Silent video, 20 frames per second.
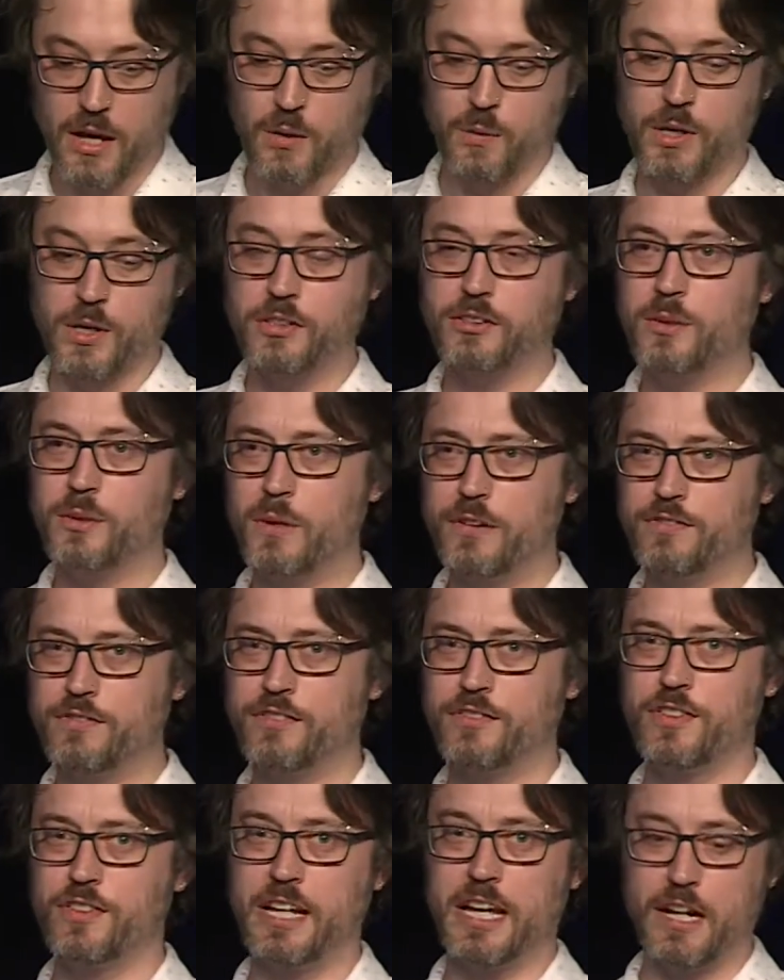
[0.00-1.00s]
We also
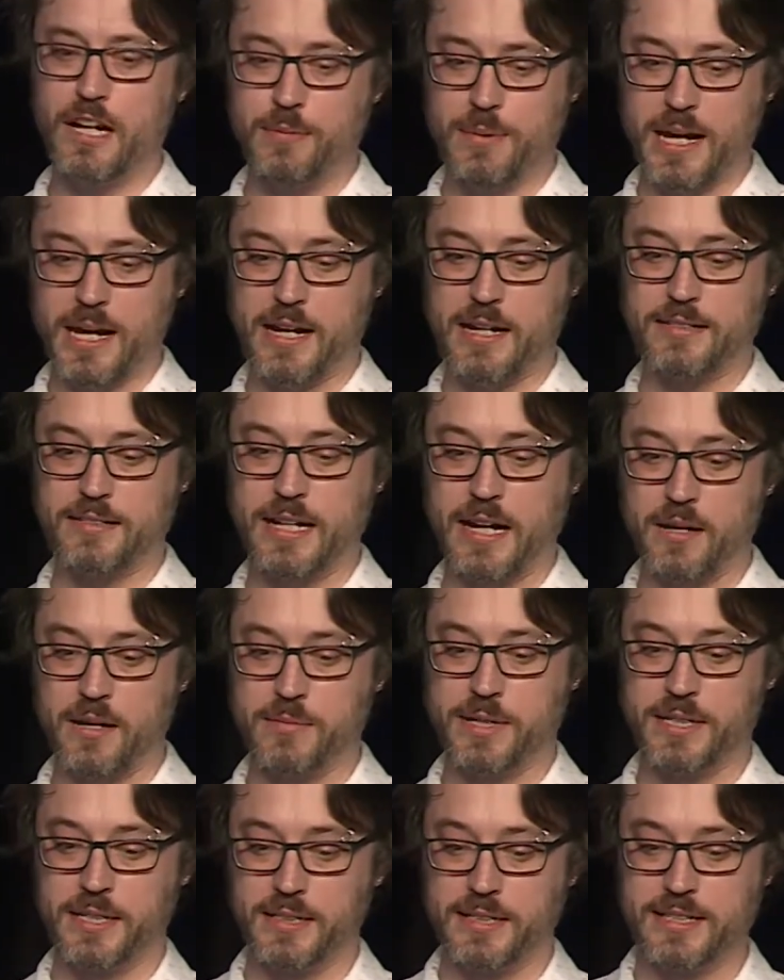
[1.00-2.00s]
often forget about our data
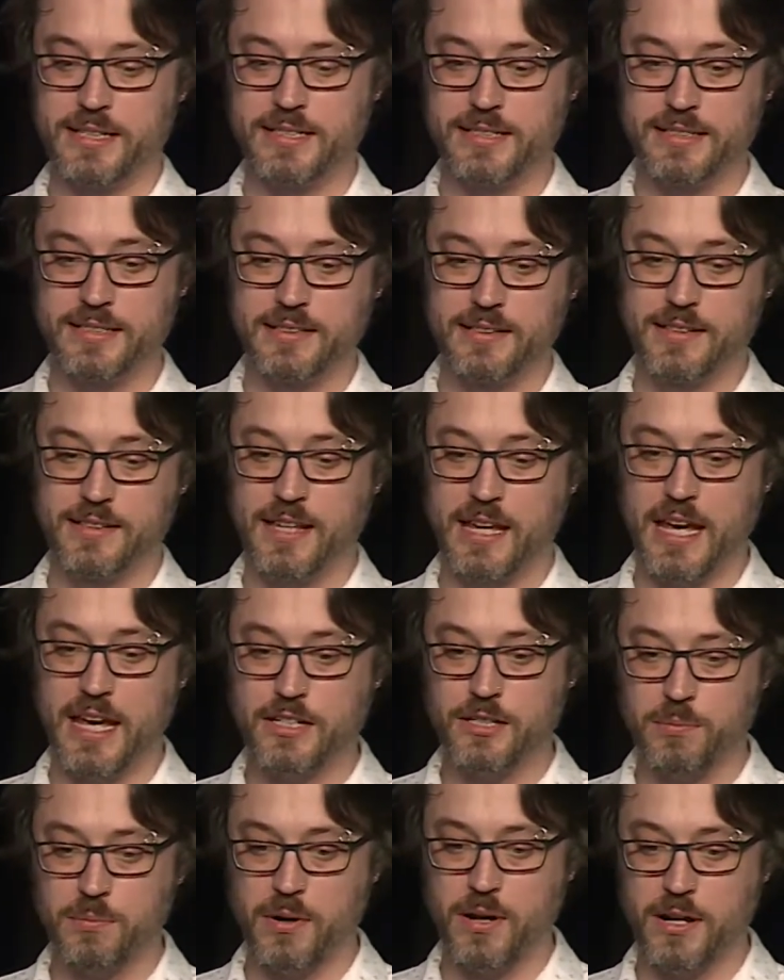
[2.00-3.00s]
monoliths. The
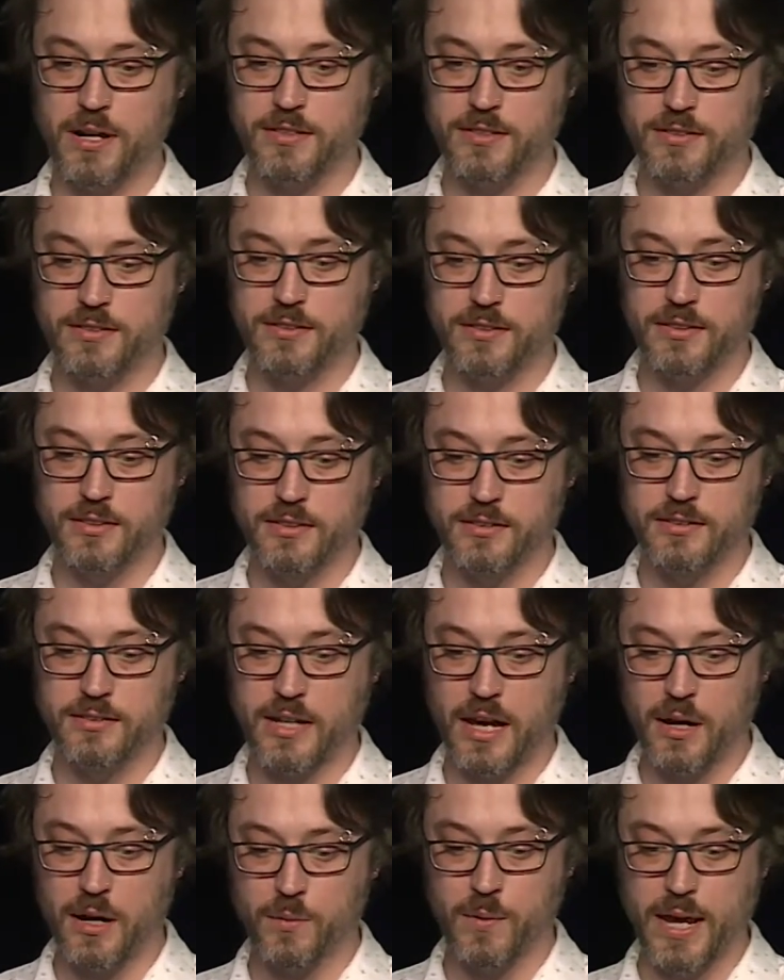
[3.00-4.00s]
enterprise
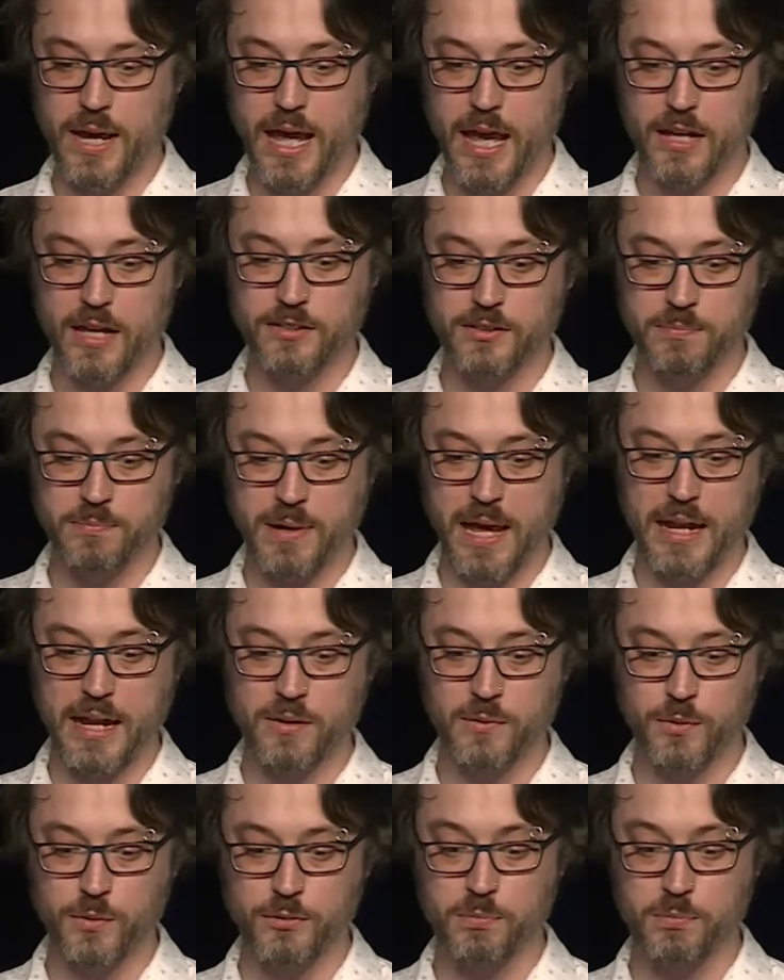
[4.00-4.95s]
data warehouse pattern was